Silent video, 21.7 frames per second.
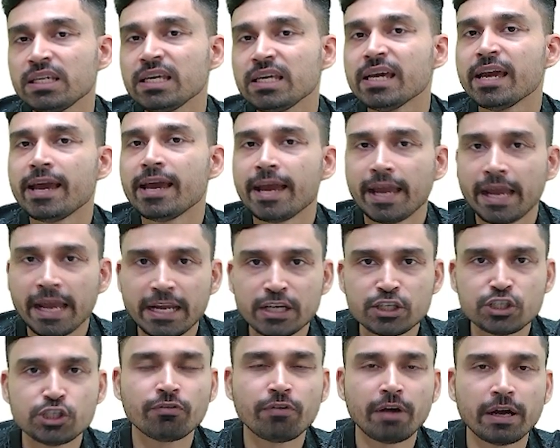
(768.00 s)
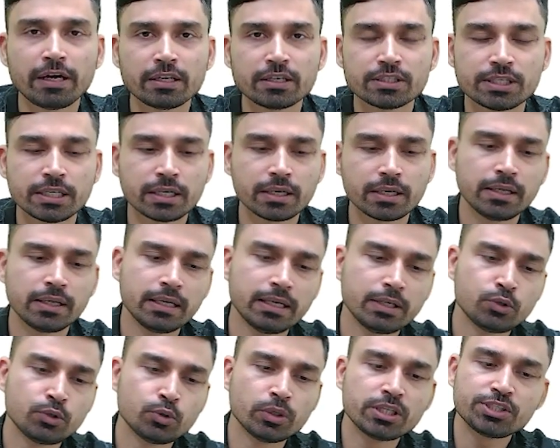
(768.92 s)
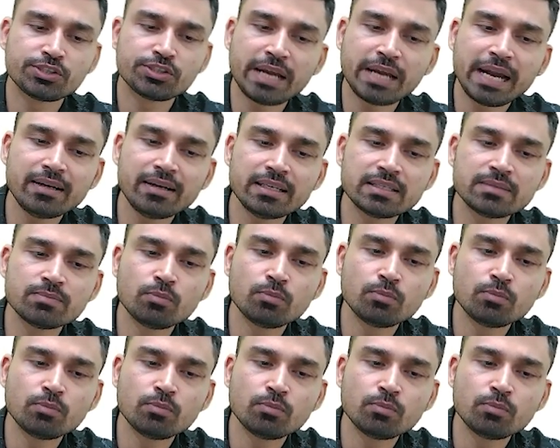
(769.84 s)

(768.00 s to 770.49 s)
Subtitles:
the aging fighter jet. To understand this